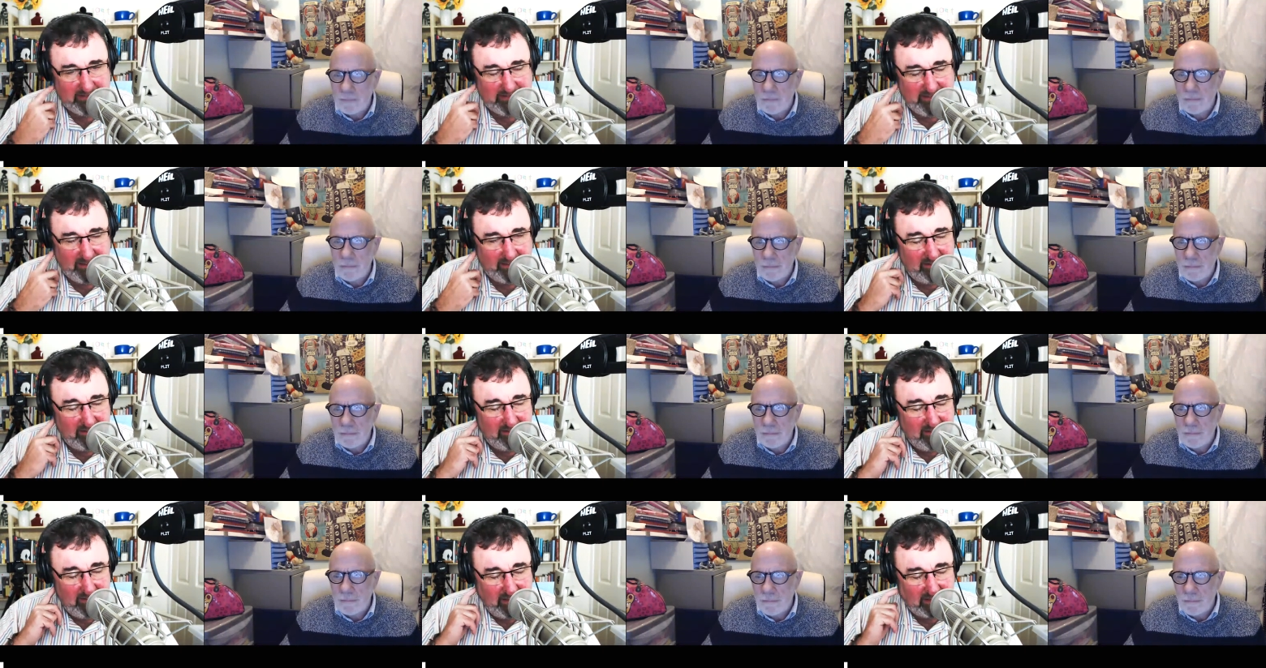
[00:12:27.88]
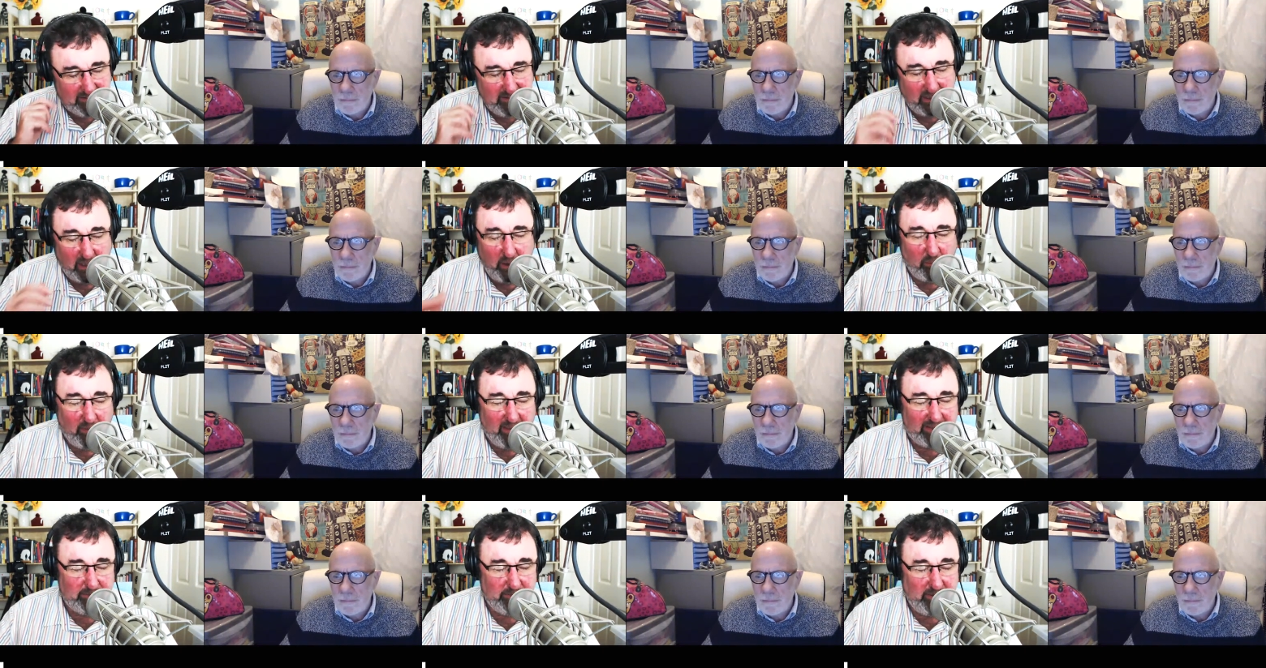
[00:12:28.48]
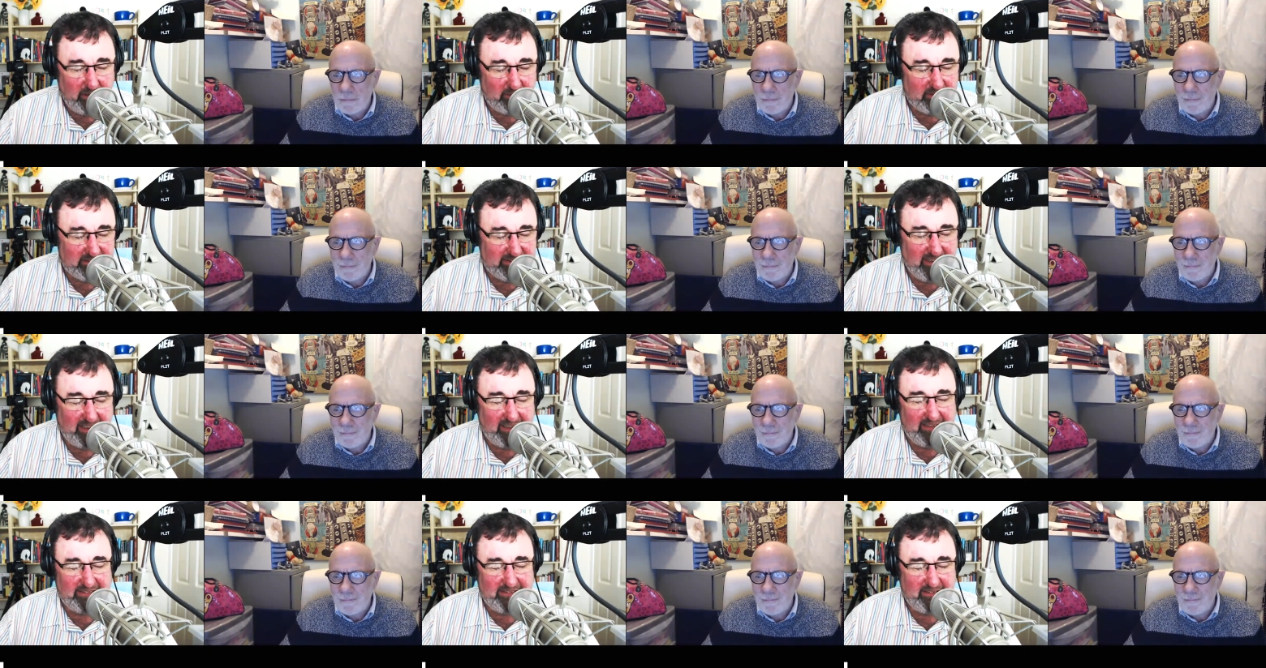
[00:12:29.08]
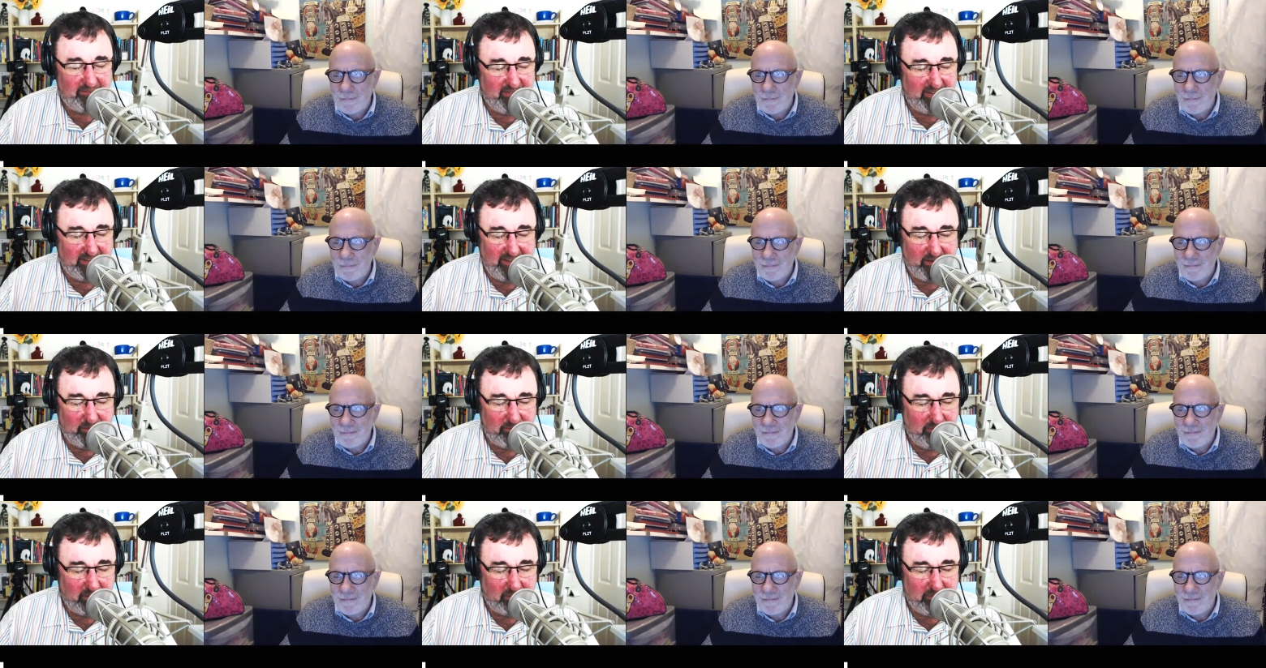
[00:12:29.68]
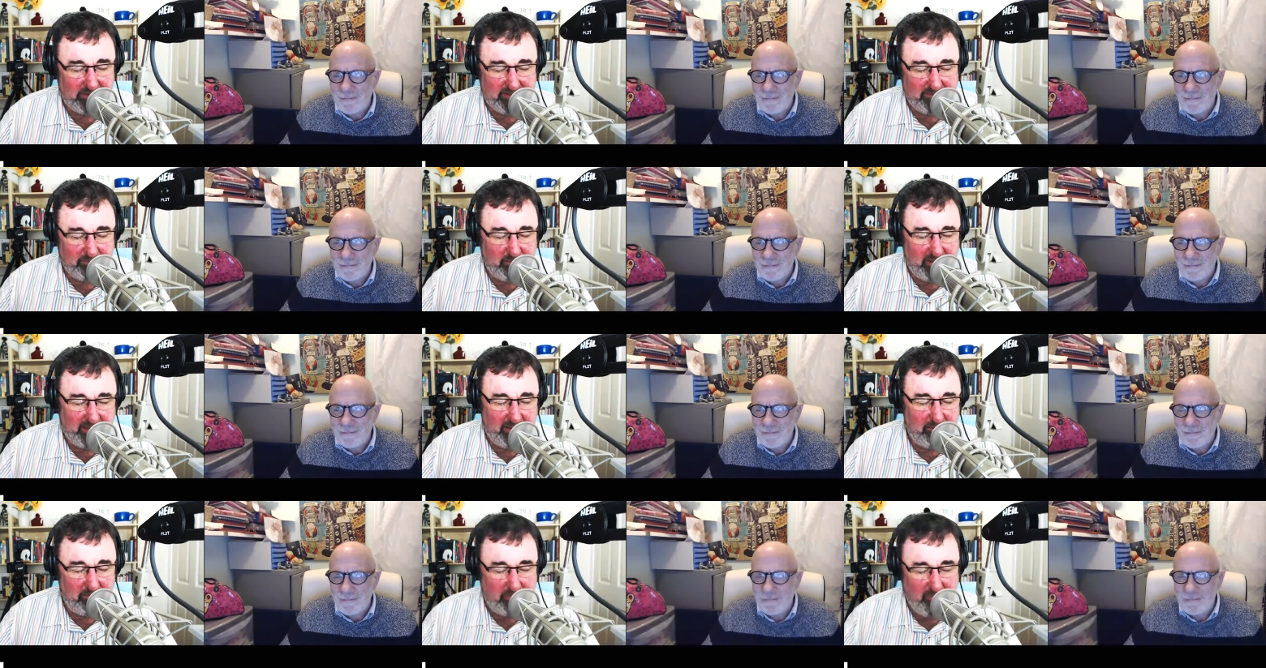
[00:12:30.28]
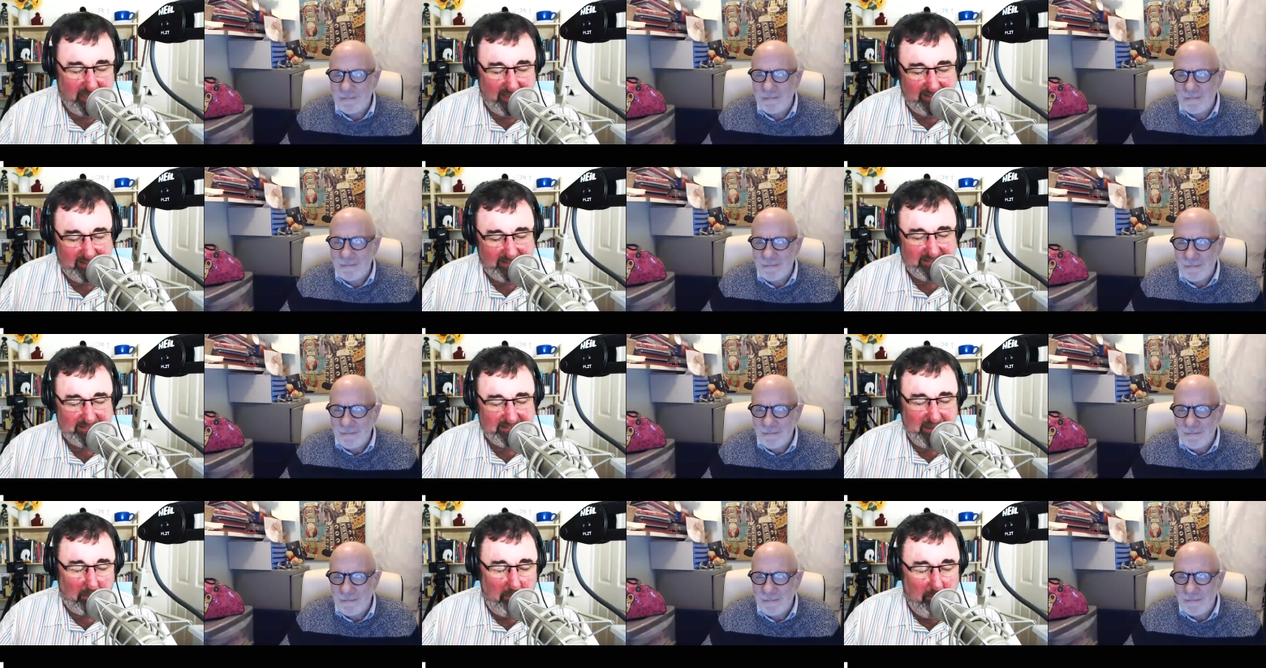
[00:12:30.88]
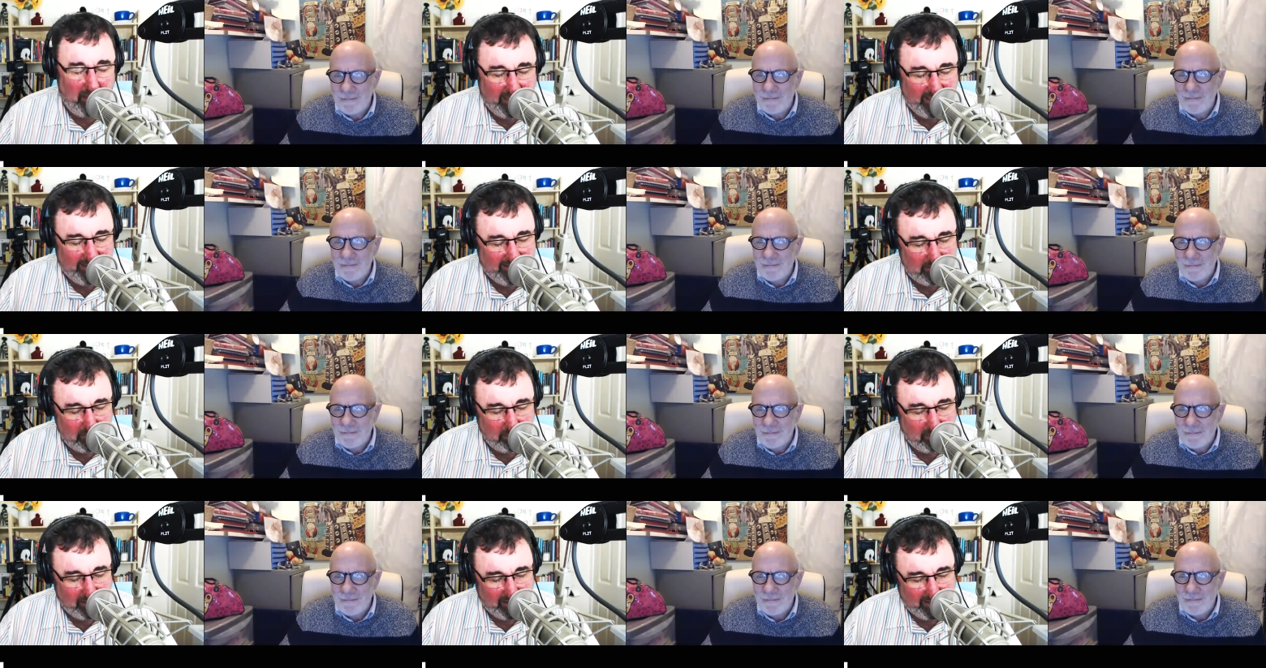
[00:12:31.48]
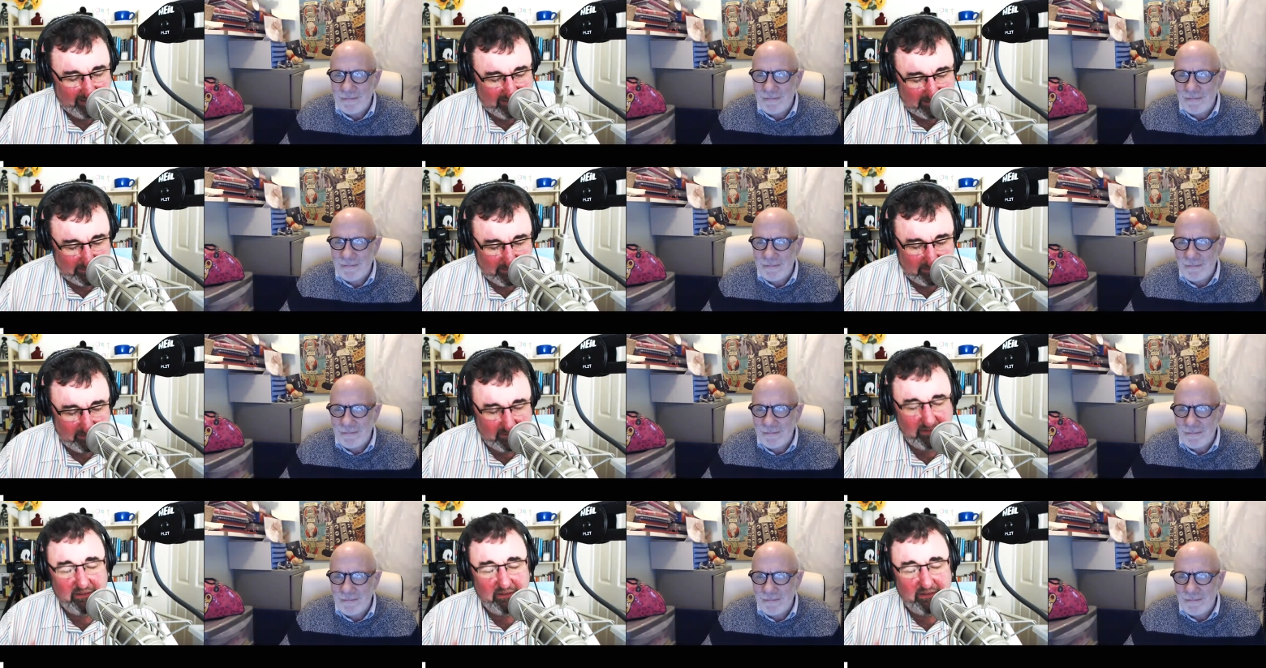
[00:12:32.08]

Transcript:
Speaker 1: it. As always, we always say this at the video, Bob isn't being paid. This isn't a paid placement